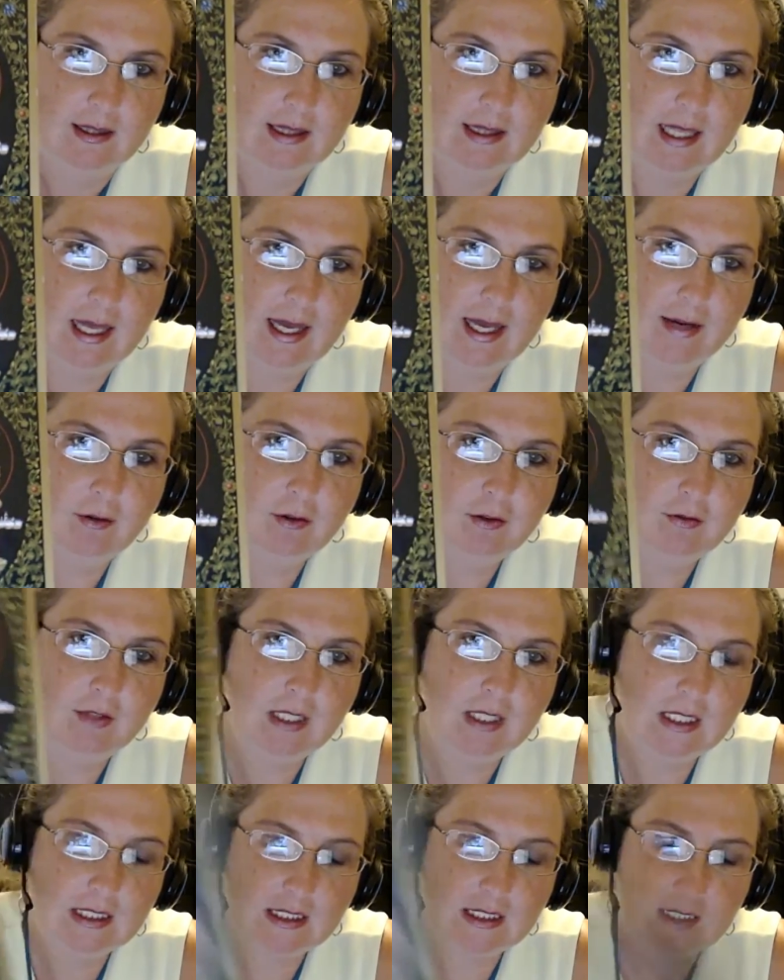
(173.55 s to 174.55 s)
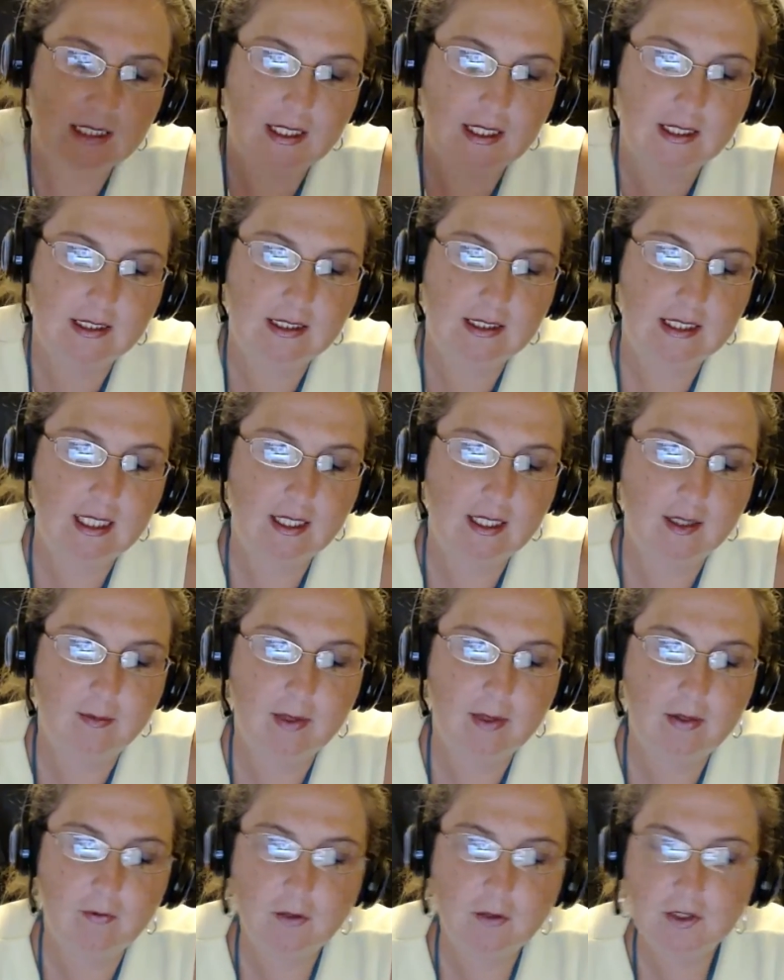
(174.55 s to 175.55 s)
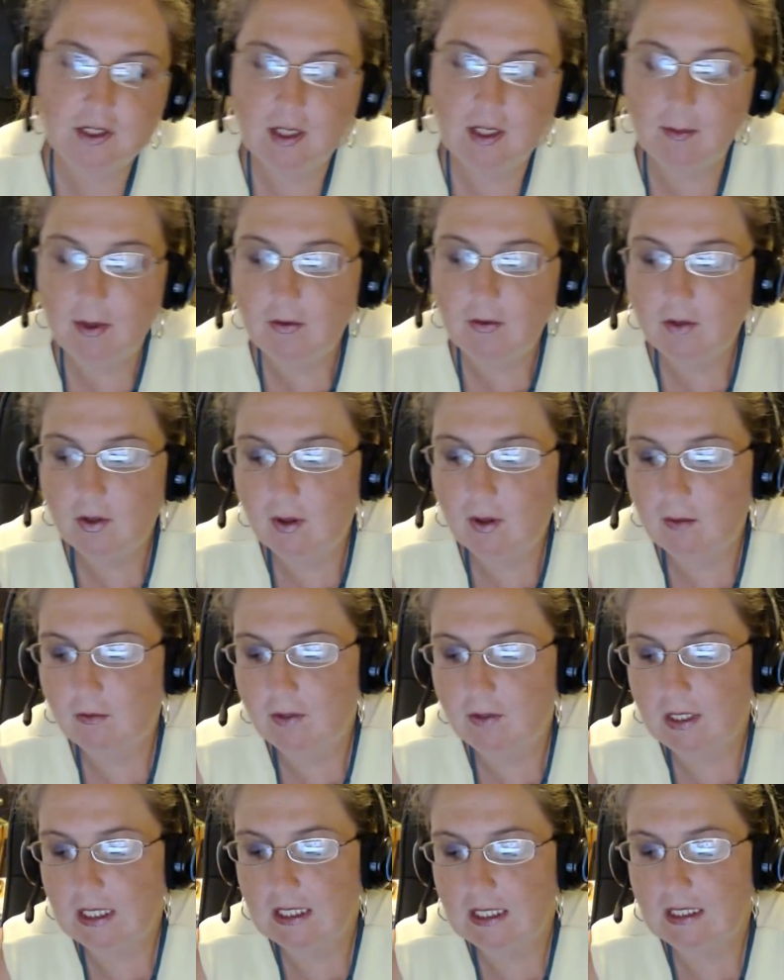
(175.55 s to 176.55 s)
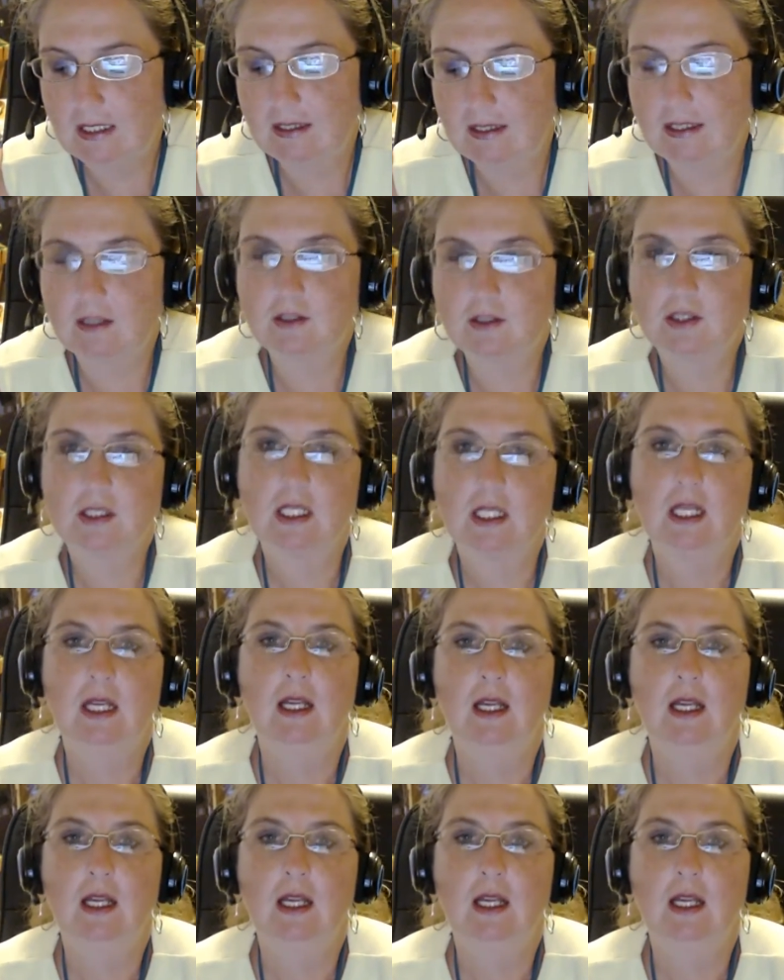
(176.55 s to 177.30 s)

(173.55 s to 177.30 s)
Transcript: The Hierophant is telling me, for some of you, I'm feeling like there's